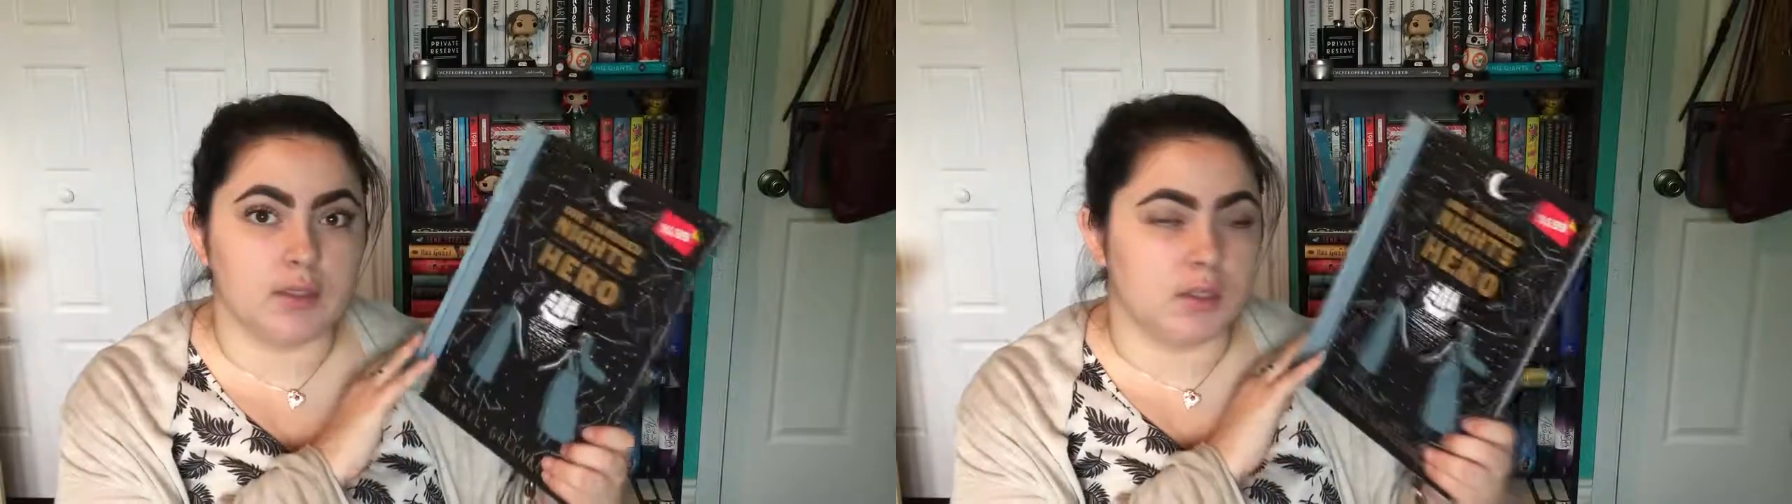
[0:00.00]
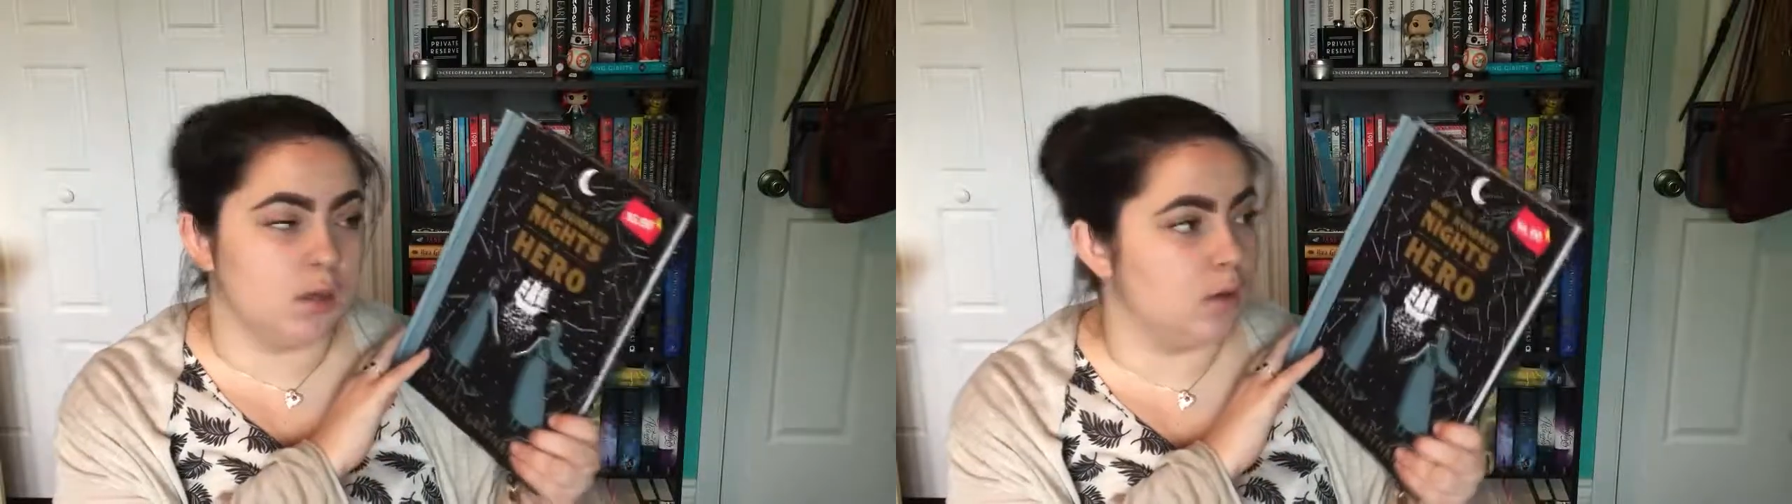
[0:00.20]

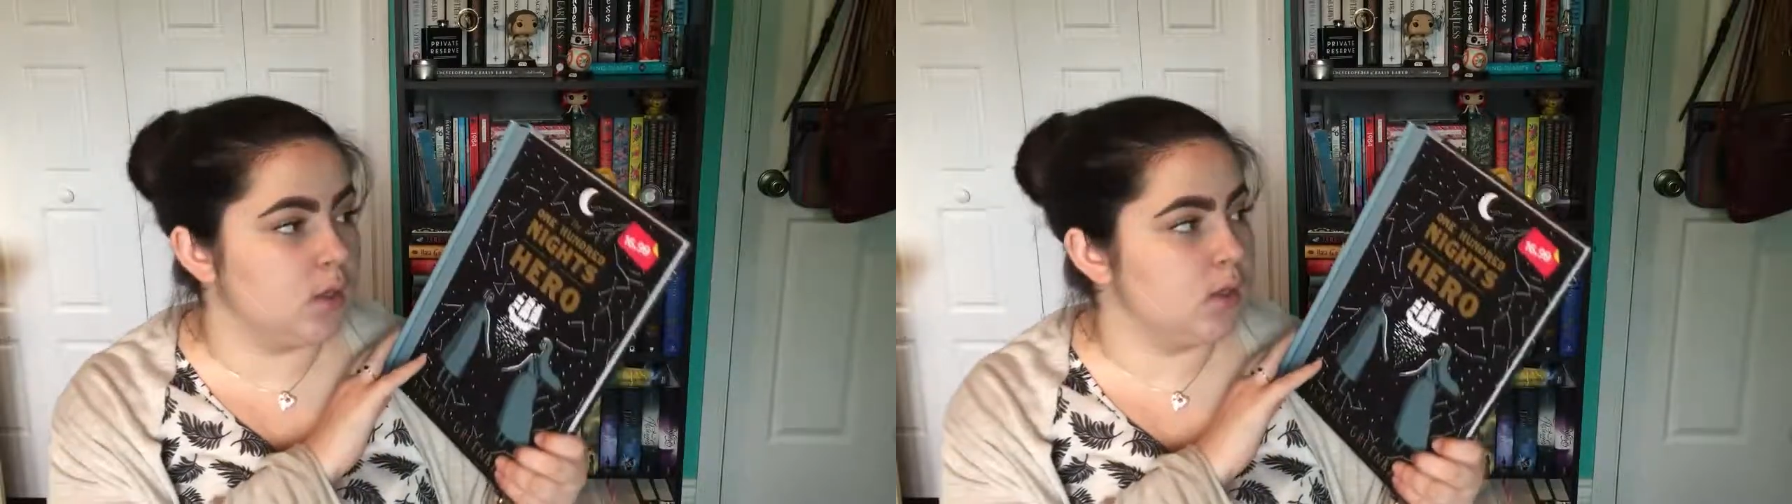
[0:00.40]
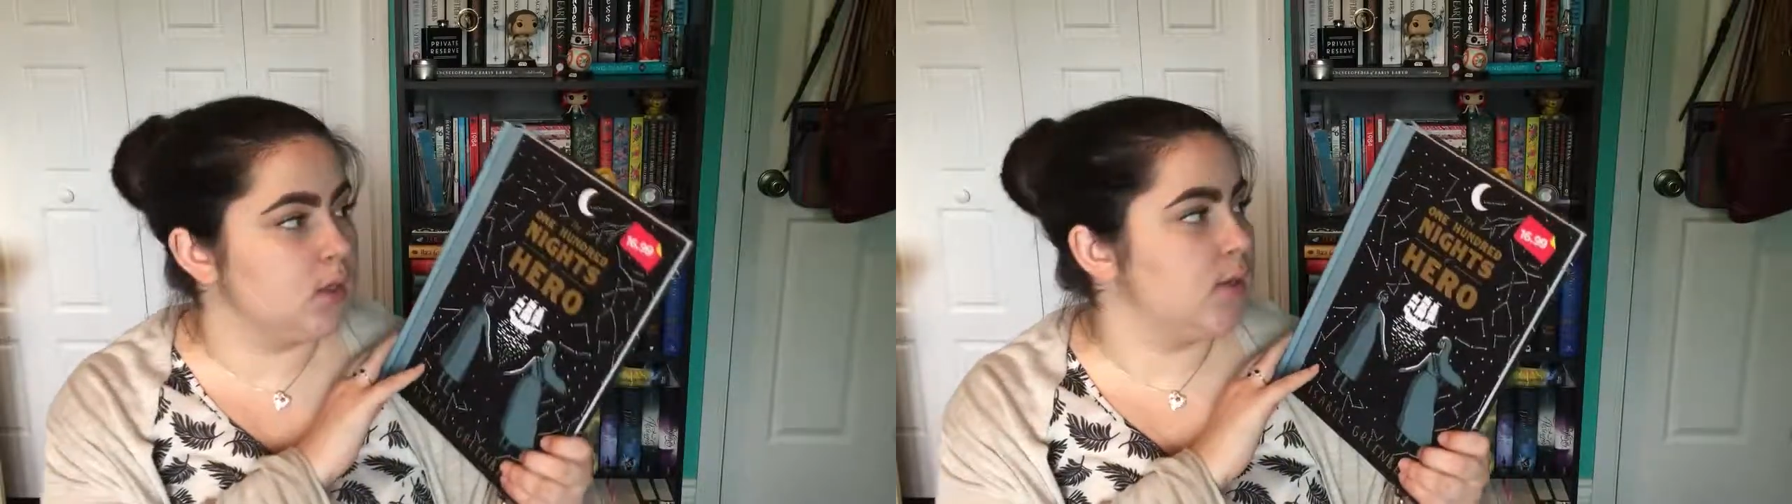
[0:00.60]
So
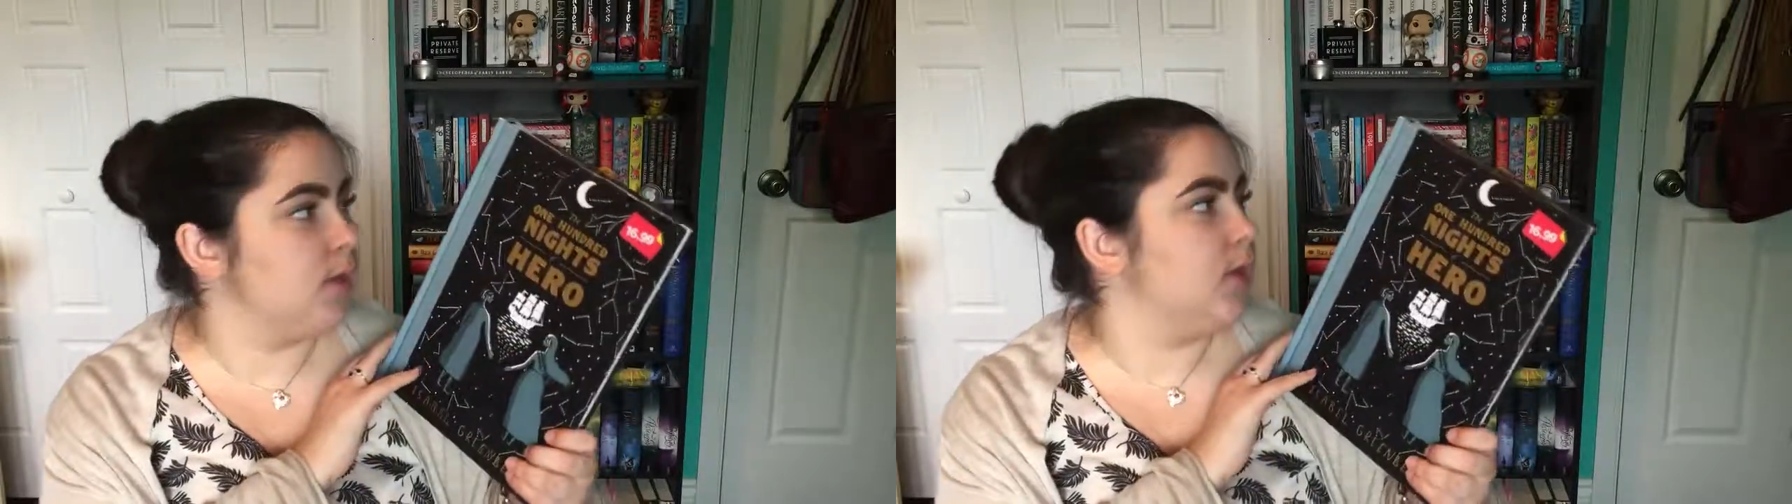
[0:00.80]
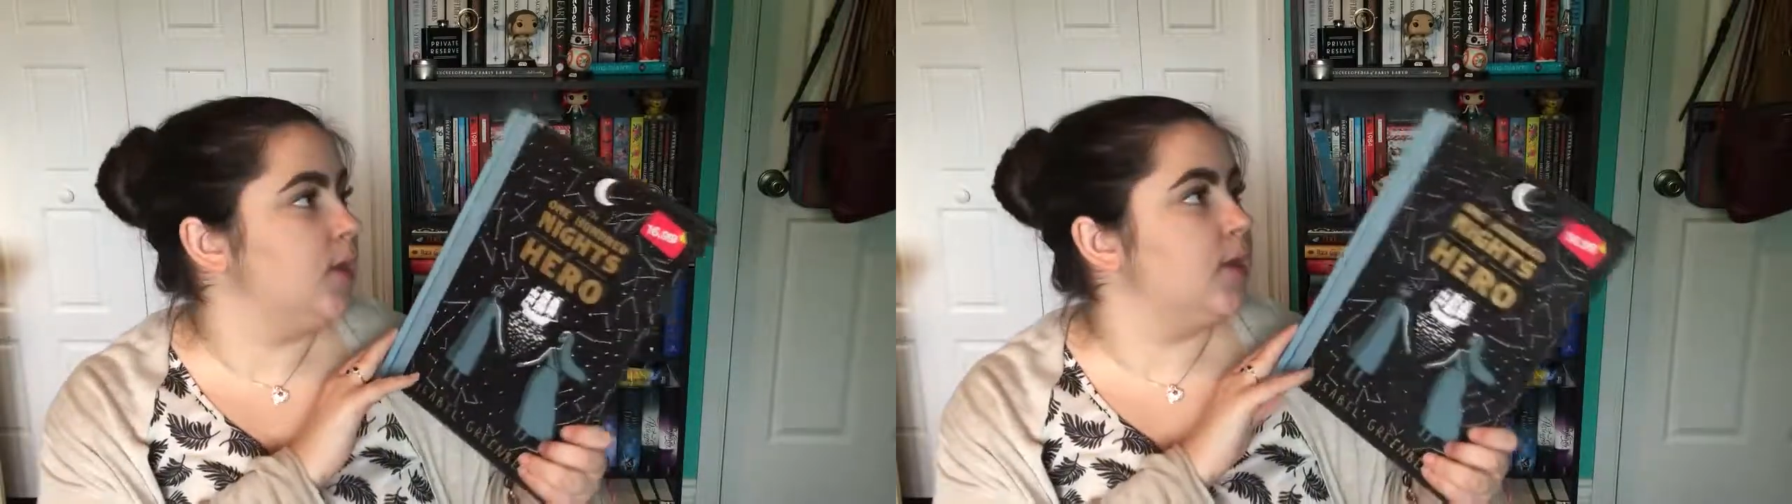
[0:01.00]

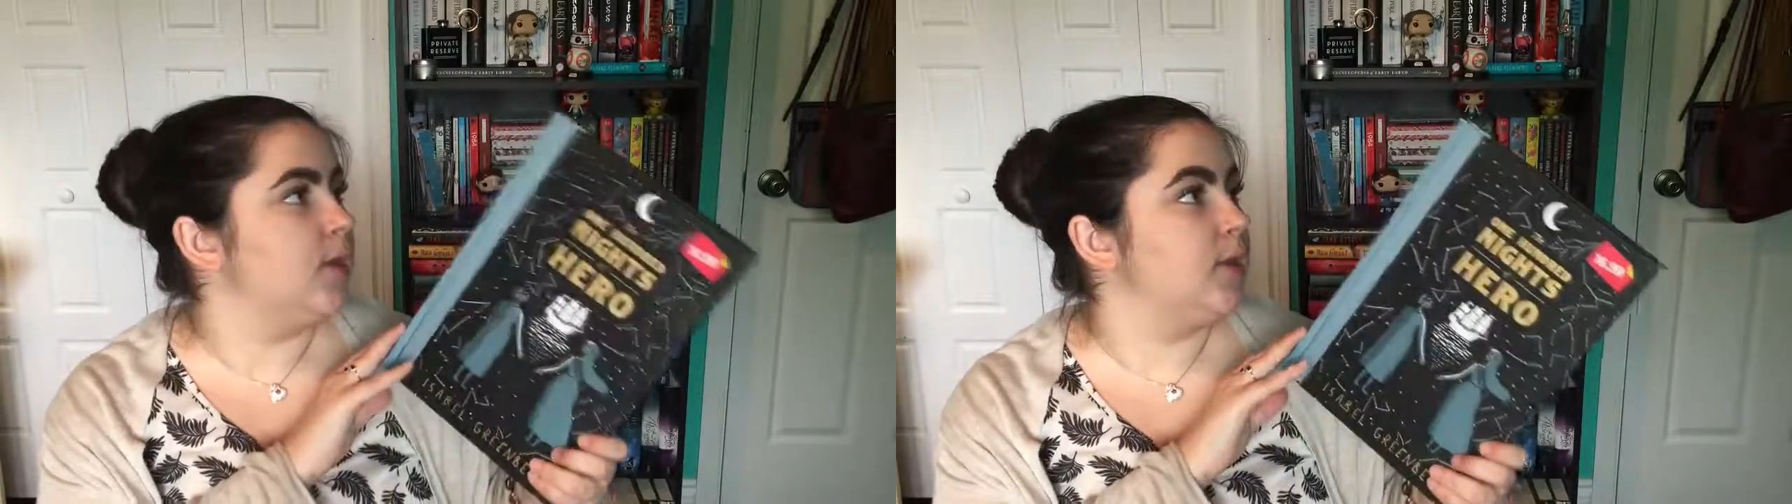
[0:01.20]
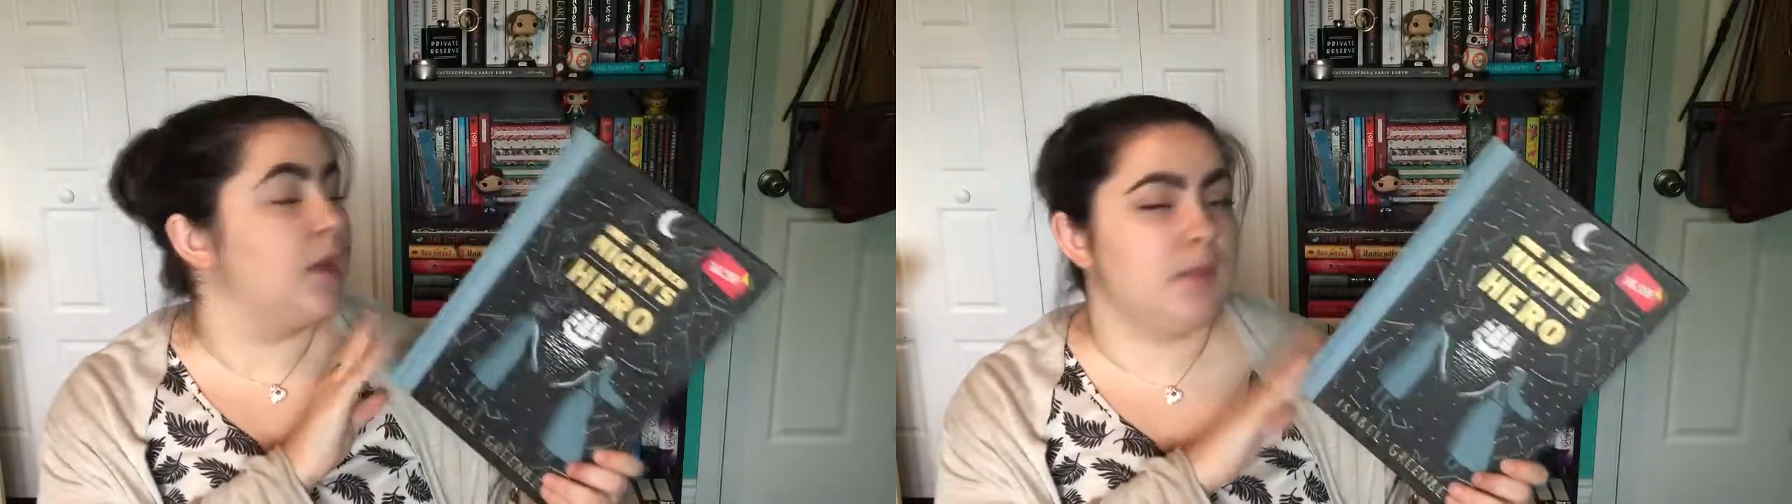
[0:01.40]
now